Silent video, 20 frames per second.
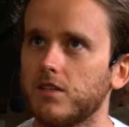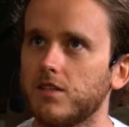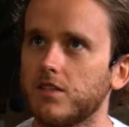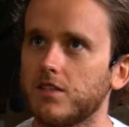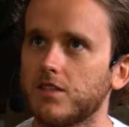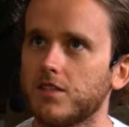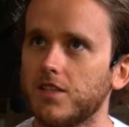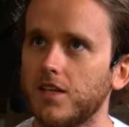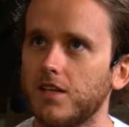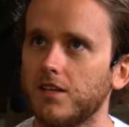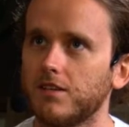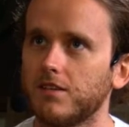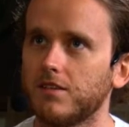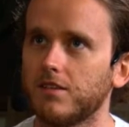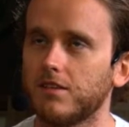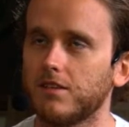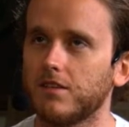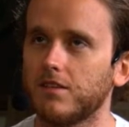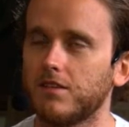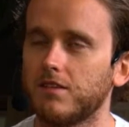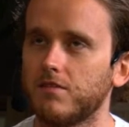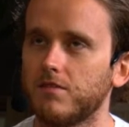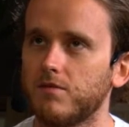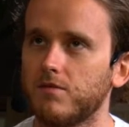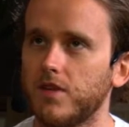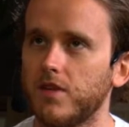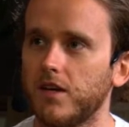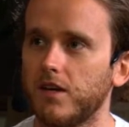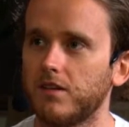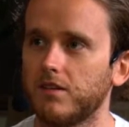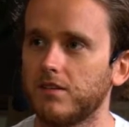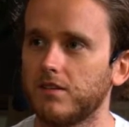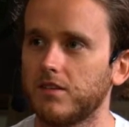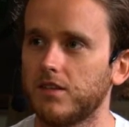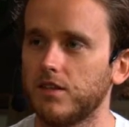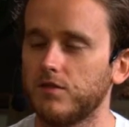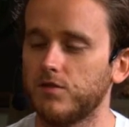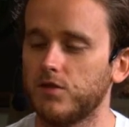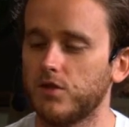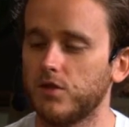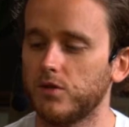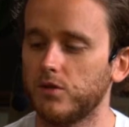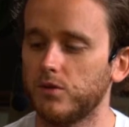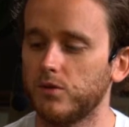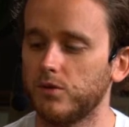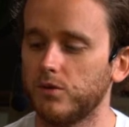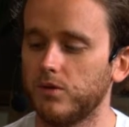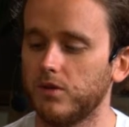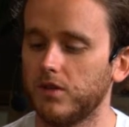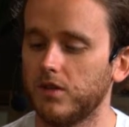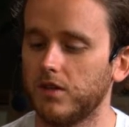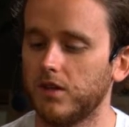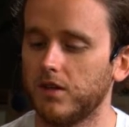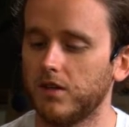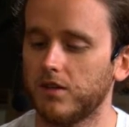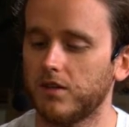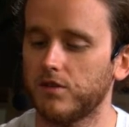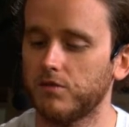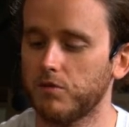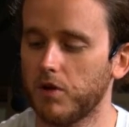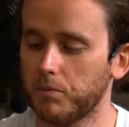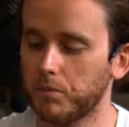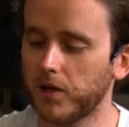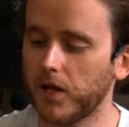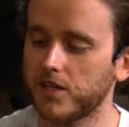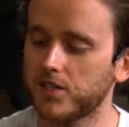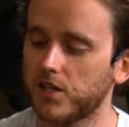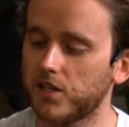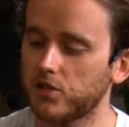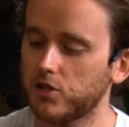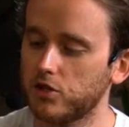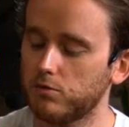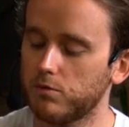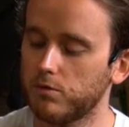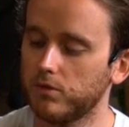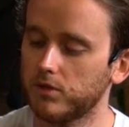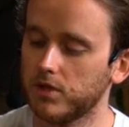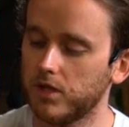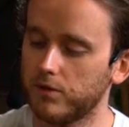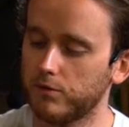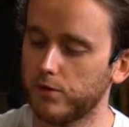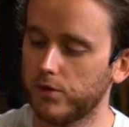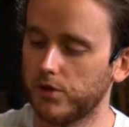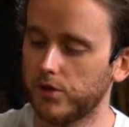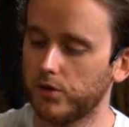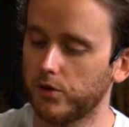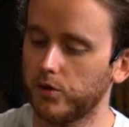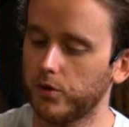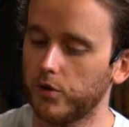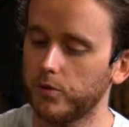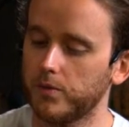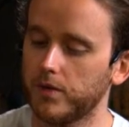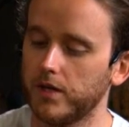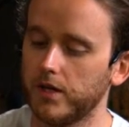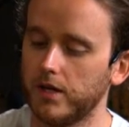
set that applies a consumable to everyone in your group.